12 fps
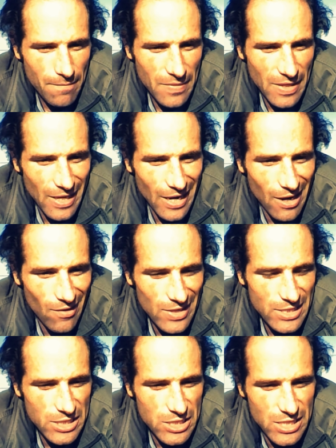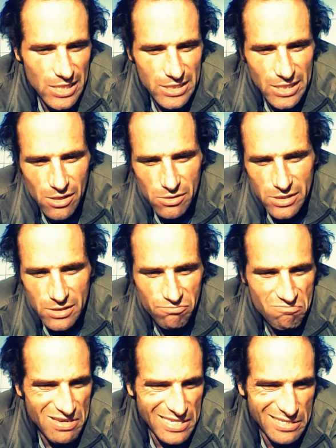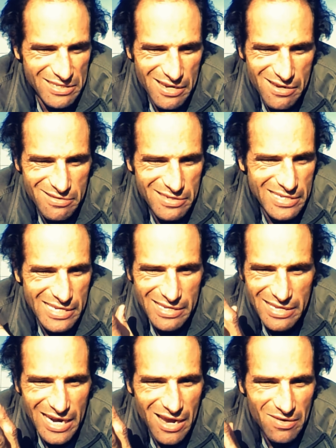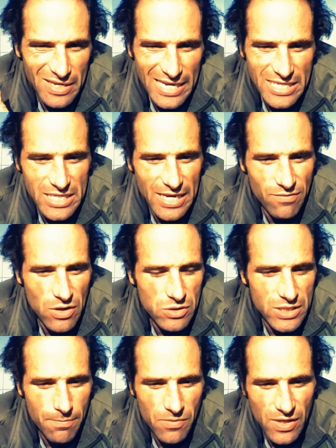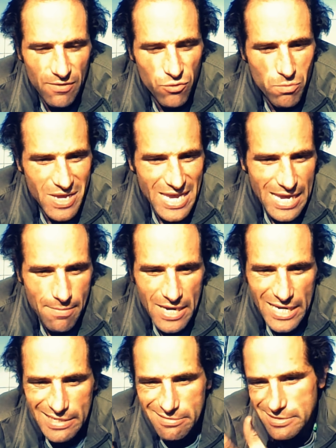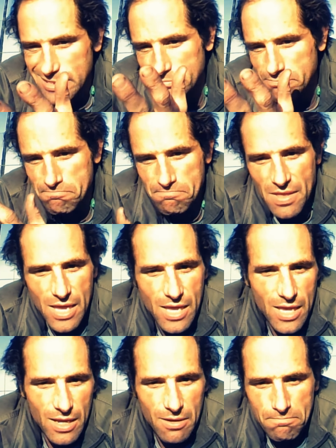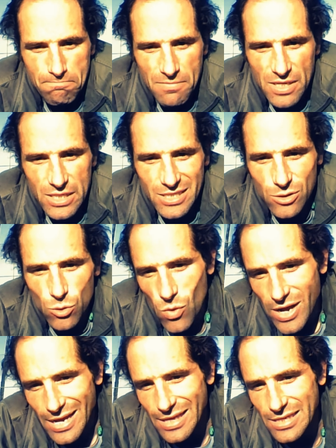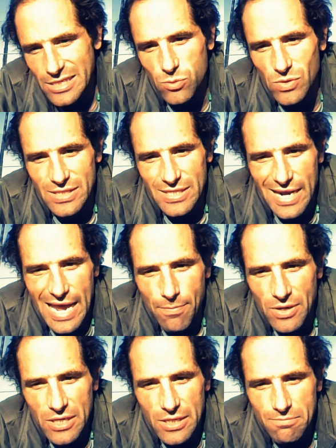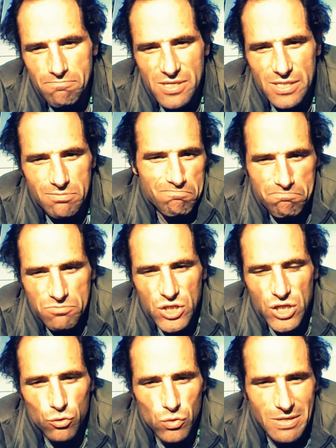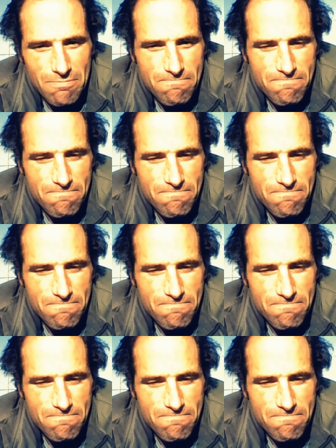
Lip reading: And this goes to in case you have no sympathy for me. I mean, this is the way. This is what's going to happen to children.